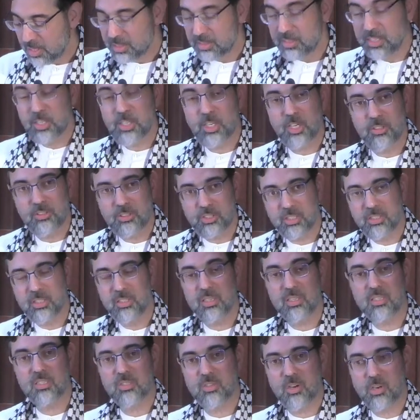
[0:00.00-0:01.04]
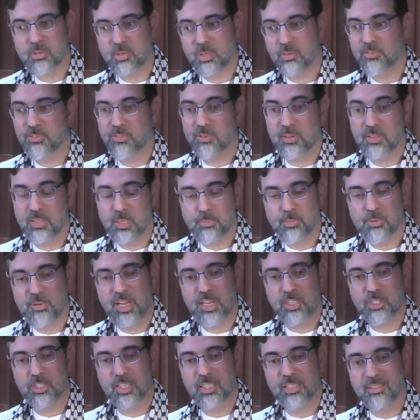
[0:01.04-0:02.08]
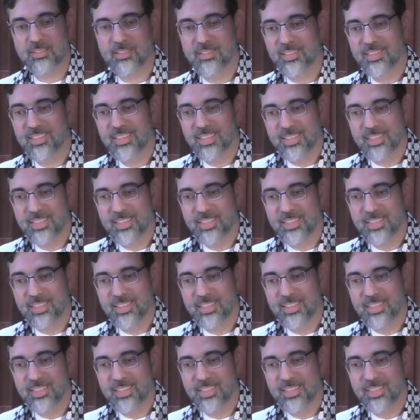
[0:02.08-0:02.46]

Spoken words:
They continue to struggle for liberation